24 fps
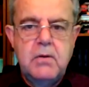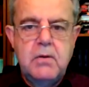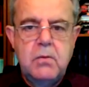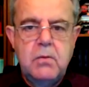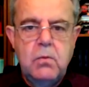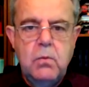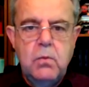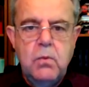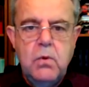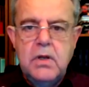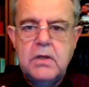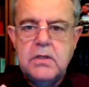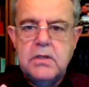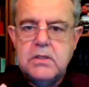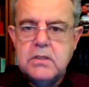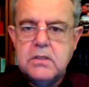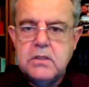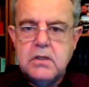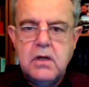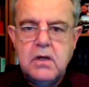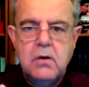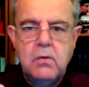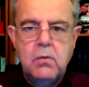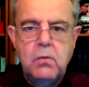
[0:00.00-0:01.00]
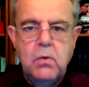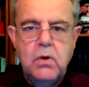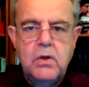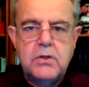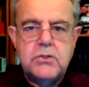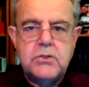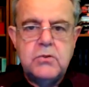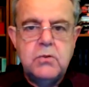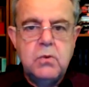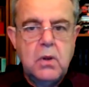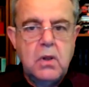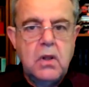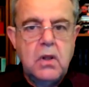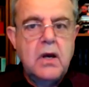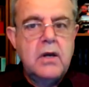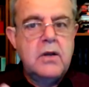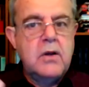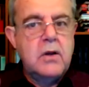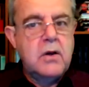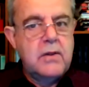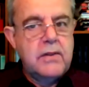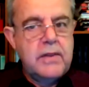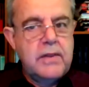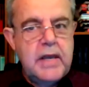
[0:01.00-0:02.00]
Once you align
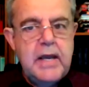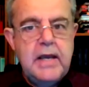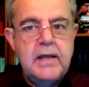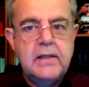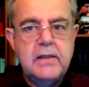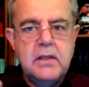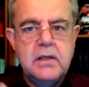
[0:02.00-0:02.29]
on that,